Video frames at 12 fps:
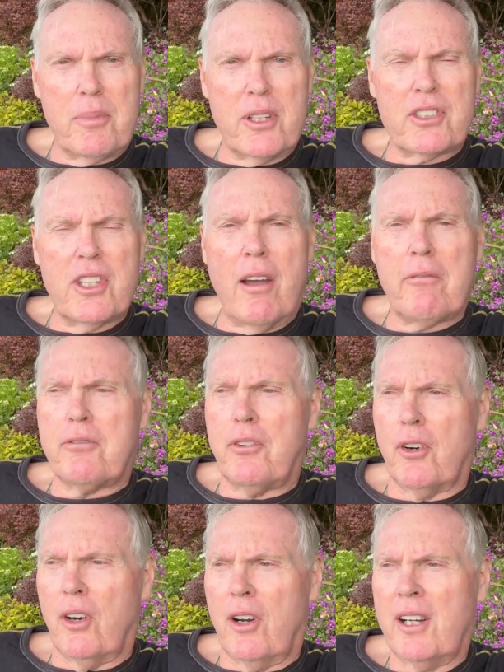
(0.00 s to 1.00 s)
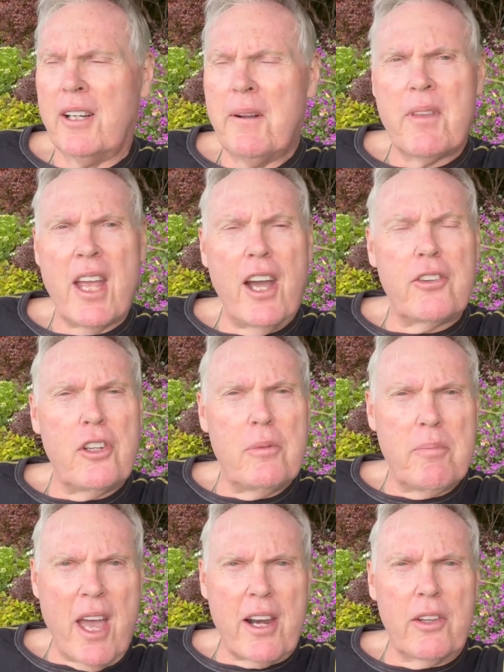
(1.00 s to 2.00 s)
is not for a new
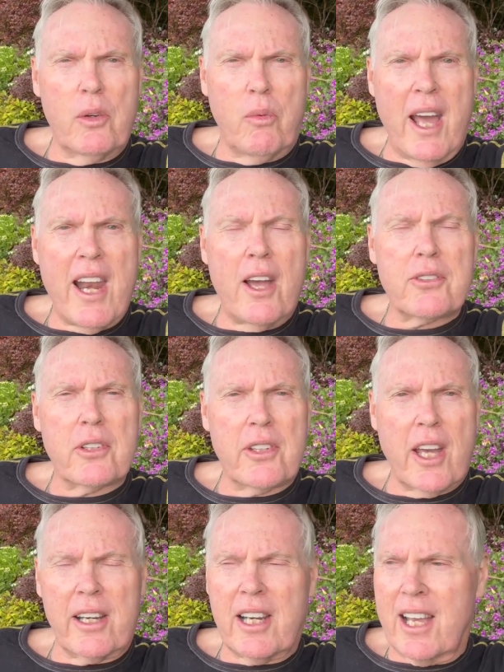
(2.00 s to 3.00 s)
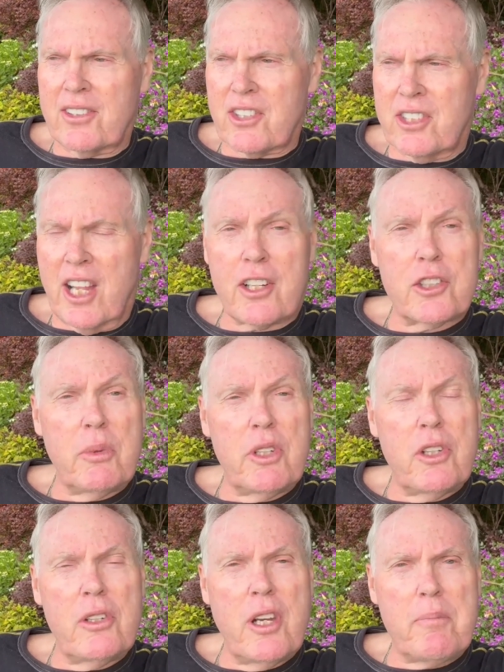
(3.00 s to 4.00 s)
man in the White House, although I'd like to see that, because we
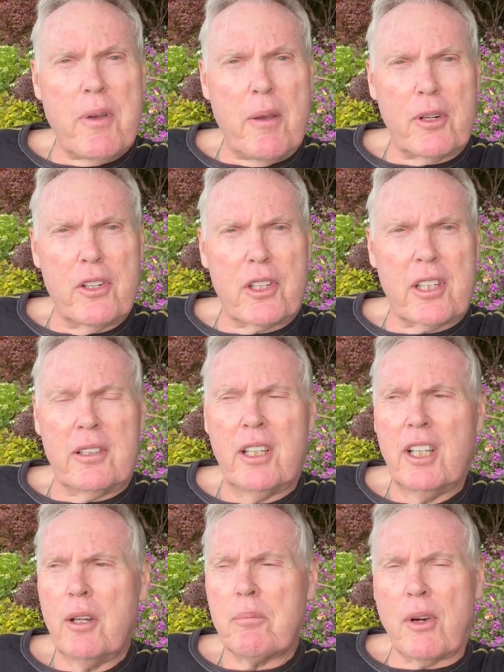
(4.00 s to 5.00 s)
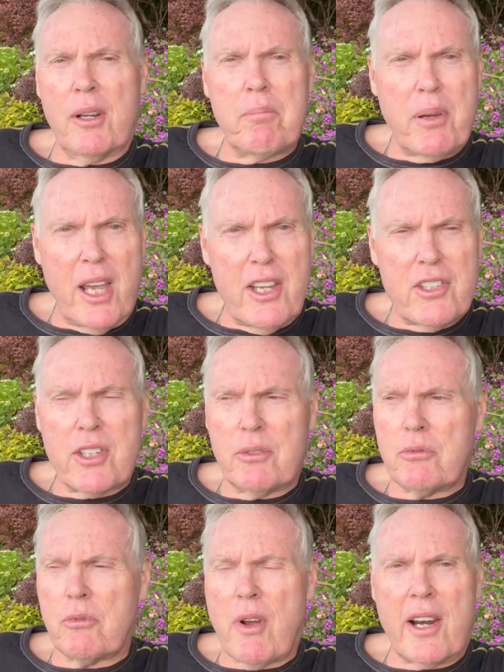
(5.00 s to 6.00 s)
do need people who can bring peace
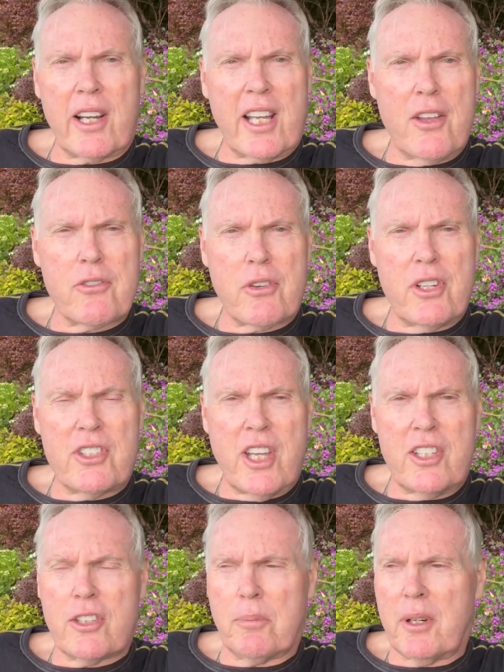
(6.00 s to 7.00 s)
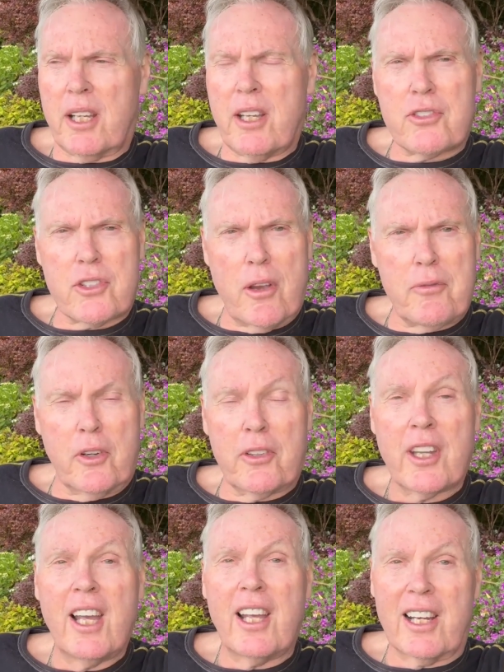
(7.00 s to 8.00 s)
and run a country sensibly and so forth,
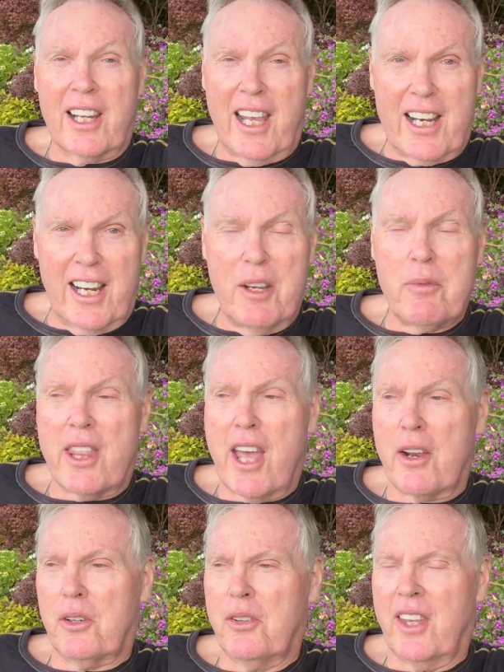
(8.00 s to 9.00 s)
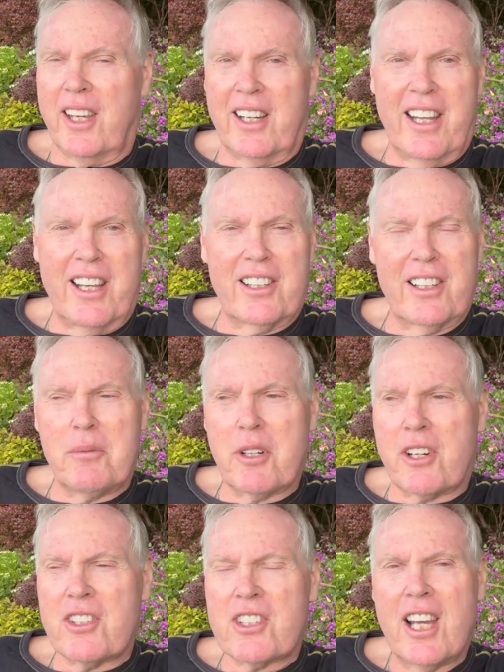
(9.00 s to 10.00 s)
legally, without all the illegal
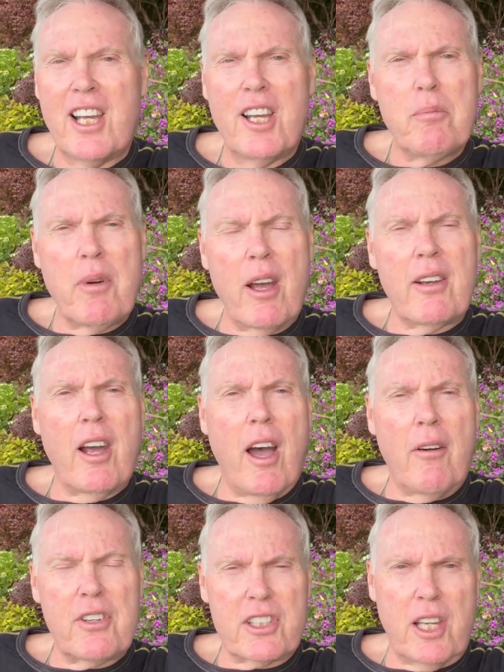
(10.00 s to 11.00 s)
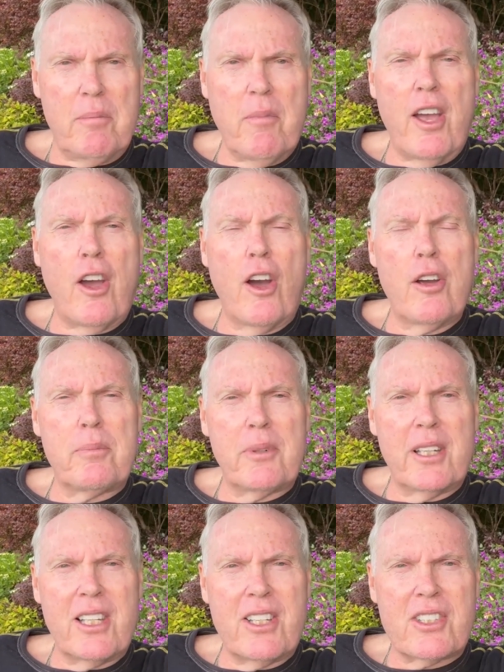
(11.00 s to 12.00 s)
immigrants. But obviously my hope
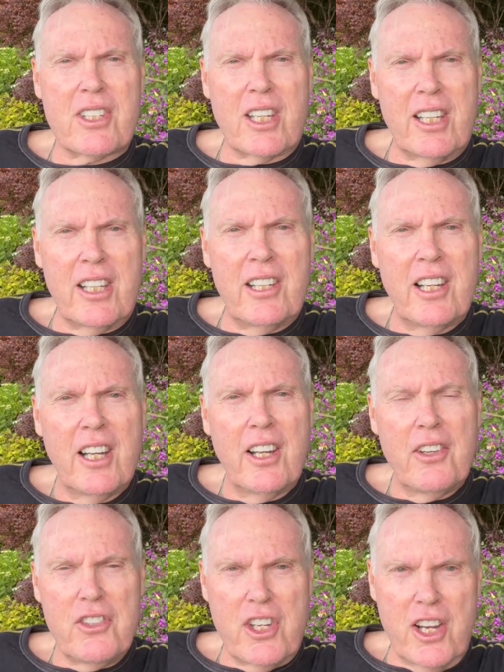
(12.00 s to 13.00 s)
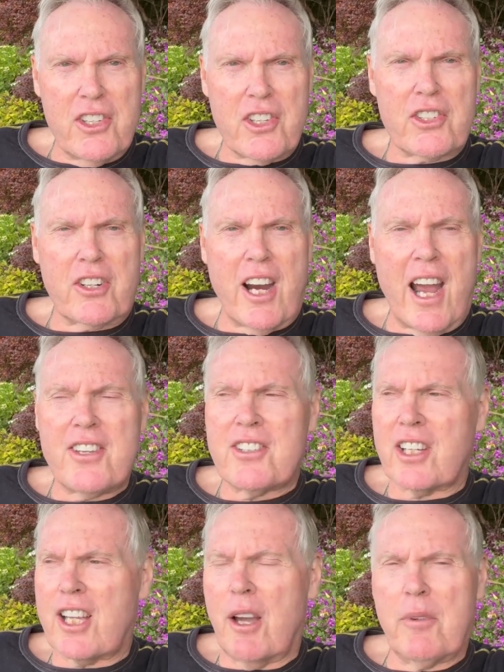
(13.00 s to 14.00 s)
is in Jesus Christ,
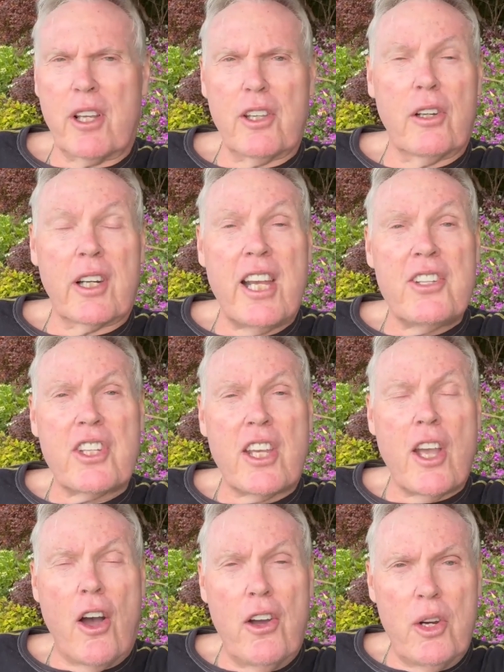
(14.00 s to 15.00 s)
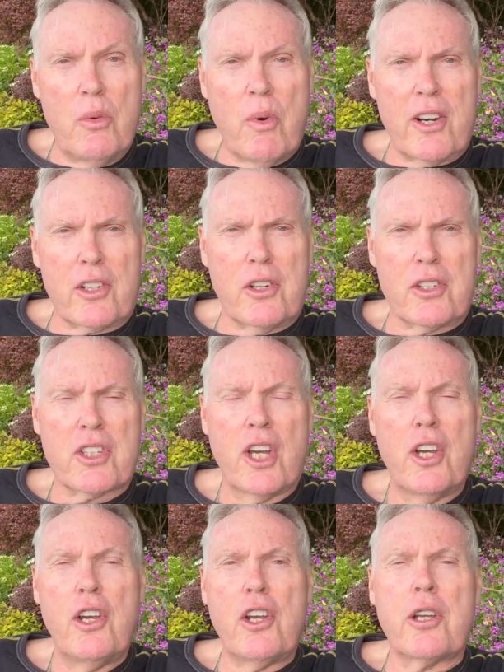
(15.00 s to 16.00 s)
the coming of the Lord. He's the only one, of course,
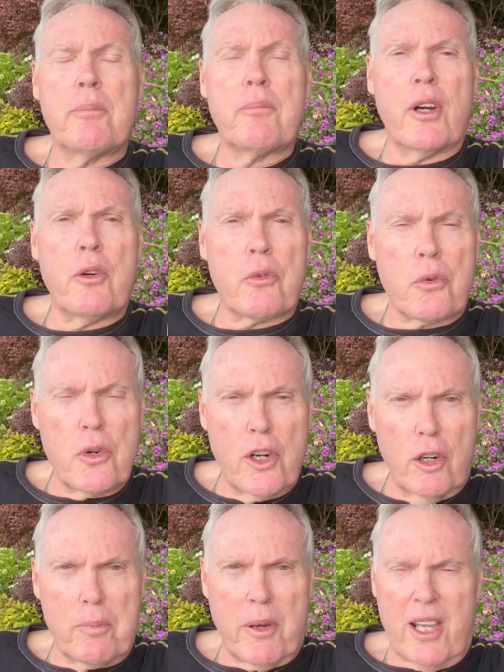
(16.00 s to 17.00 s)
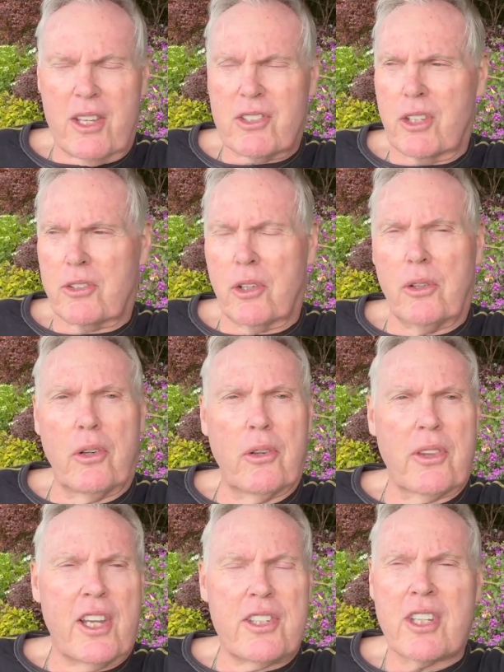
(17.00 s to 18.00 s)
who can bring real peace to all
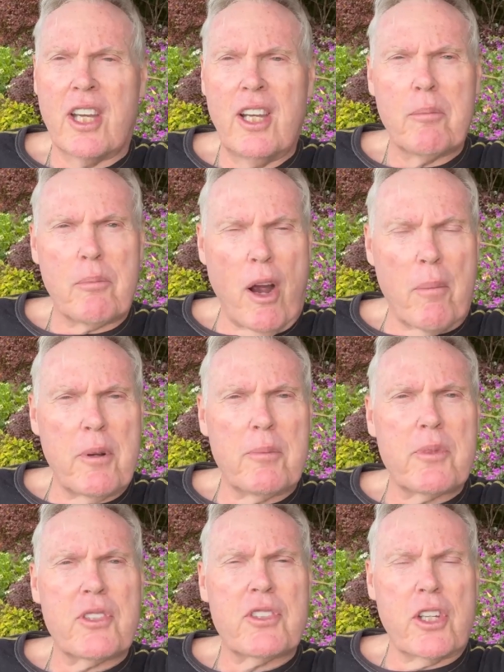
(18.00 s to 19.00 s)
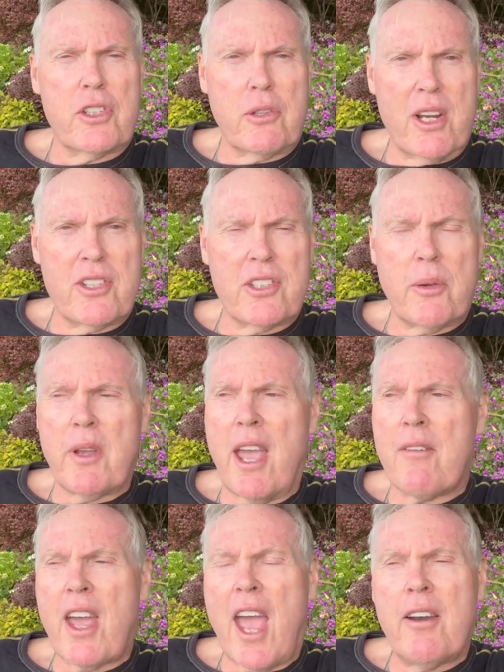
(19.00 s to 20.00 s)
these problems and situations that we
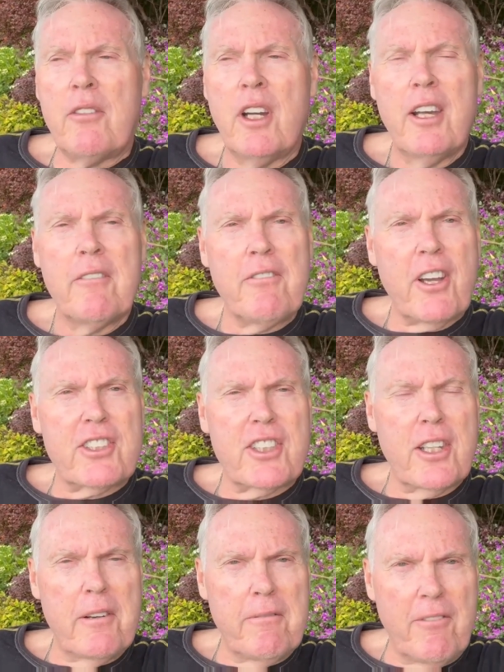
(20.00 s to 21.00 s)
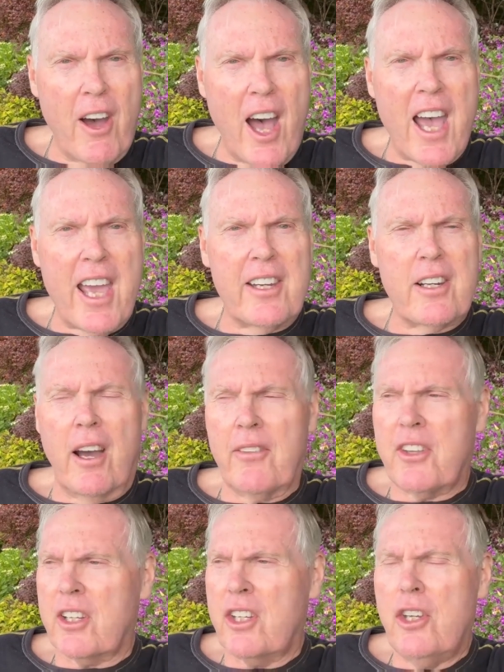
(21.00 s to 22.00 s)
have, and fix the divide,
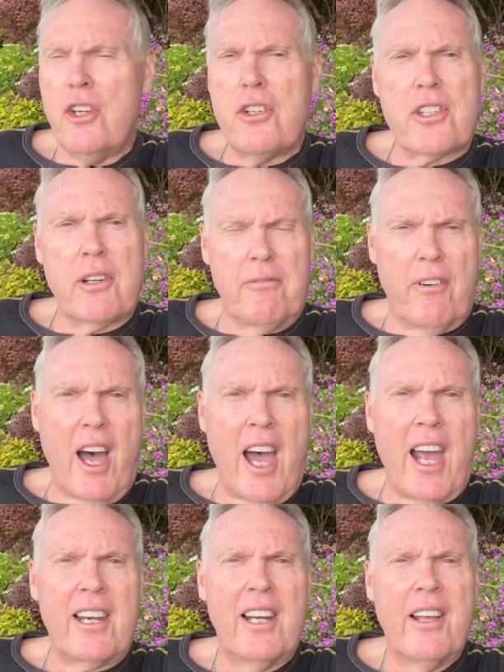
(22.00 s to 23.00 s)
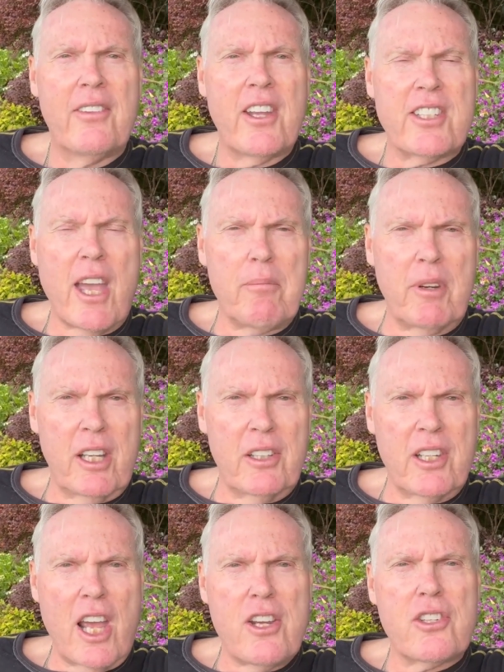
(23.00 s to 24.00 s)
the huge divide that's happening
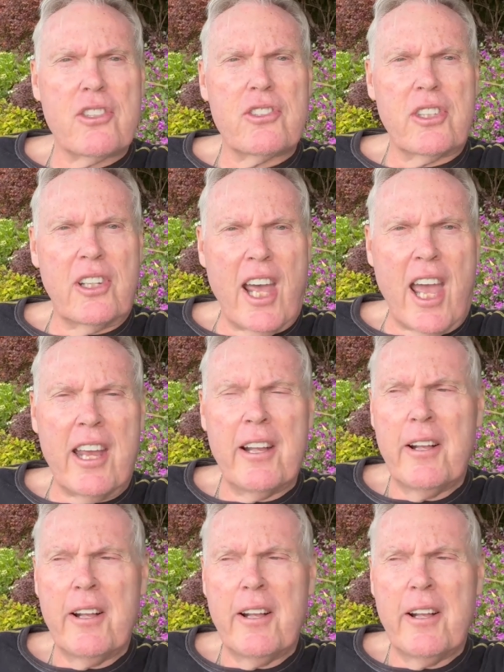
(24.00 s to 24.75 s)
in nations today.